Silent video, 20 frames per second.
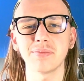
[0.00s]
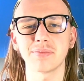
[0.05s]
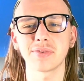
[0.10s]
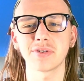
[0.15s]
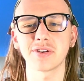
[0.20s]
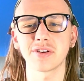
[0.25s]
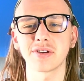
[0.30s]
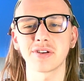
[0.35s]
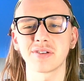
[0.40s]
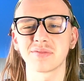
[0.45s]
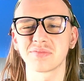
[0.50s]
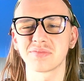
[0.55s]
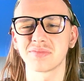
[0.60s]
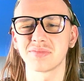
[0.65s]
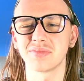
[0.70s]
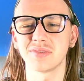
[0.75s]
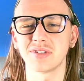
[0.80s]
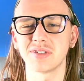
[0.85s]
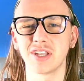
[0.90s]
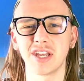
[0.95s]
but
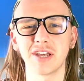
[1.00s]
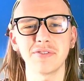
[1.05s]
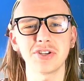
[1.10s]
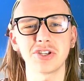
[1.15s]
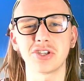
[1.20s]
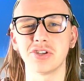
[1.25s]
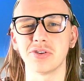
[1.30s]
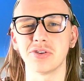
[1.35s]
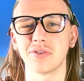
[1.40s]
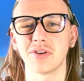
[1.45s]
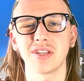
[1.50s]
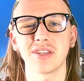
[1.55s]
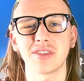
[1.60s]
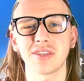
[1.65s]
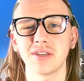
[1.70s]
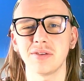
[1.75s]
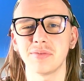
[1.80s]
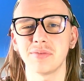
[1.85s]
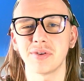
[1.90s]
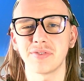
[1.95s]
they never do
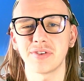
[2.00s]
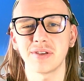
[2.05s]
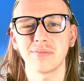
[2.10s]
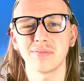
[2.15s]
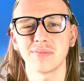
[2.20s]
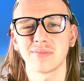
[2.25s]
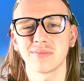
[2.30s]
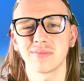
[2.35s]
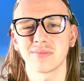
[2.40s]
anything with him.